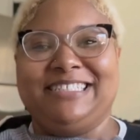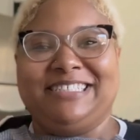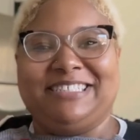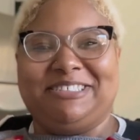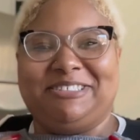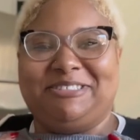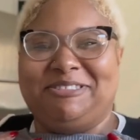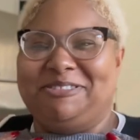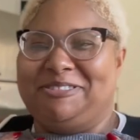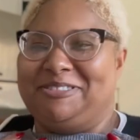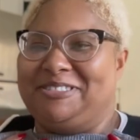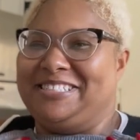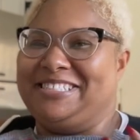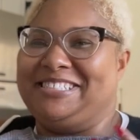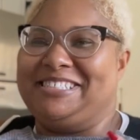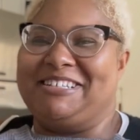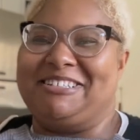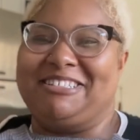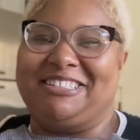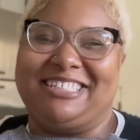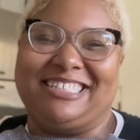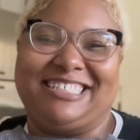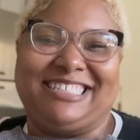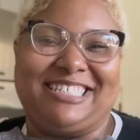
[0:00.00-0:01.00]
oh, this is
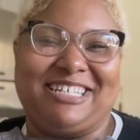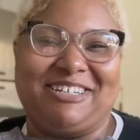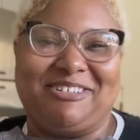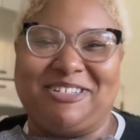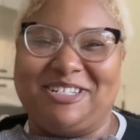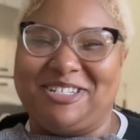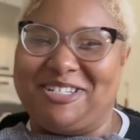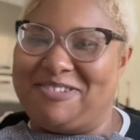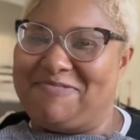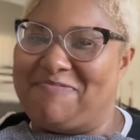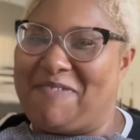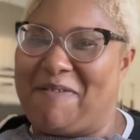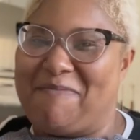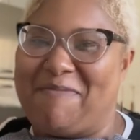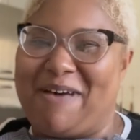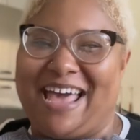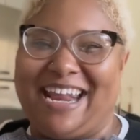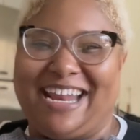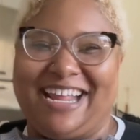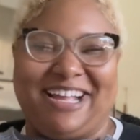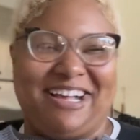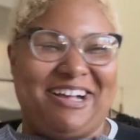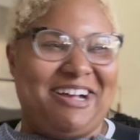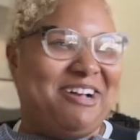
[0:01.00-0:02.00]
gonna look so good on my
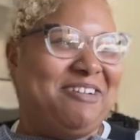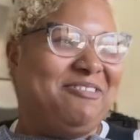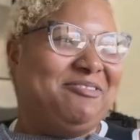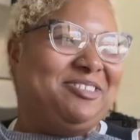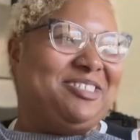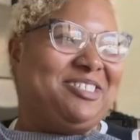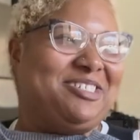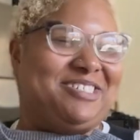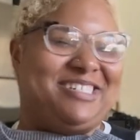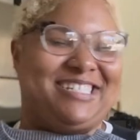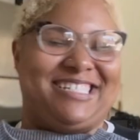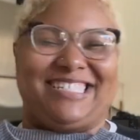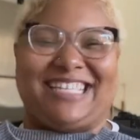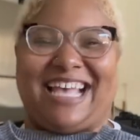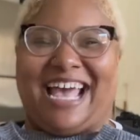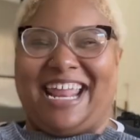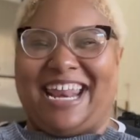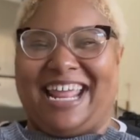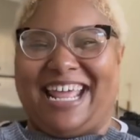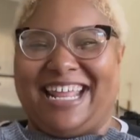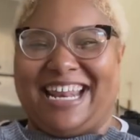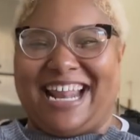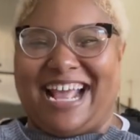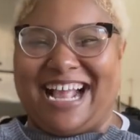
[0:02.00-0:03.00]
body, y'all. I'm so
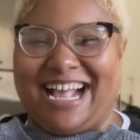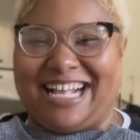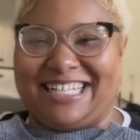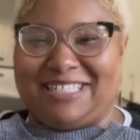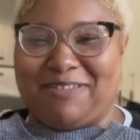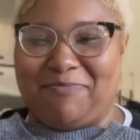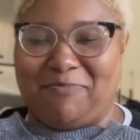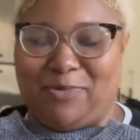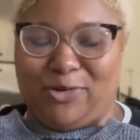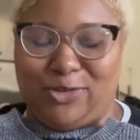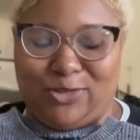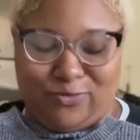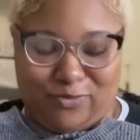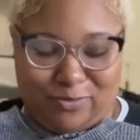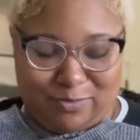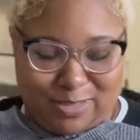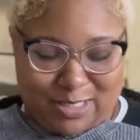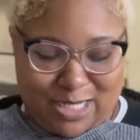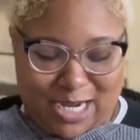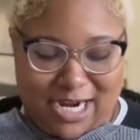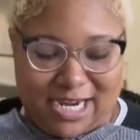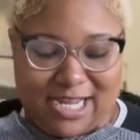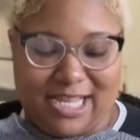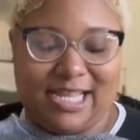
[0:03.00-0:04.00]
excited. And I got some boots from
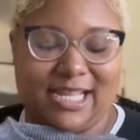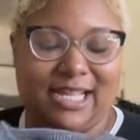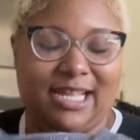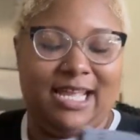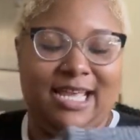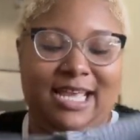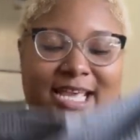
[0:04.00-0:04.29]
Target.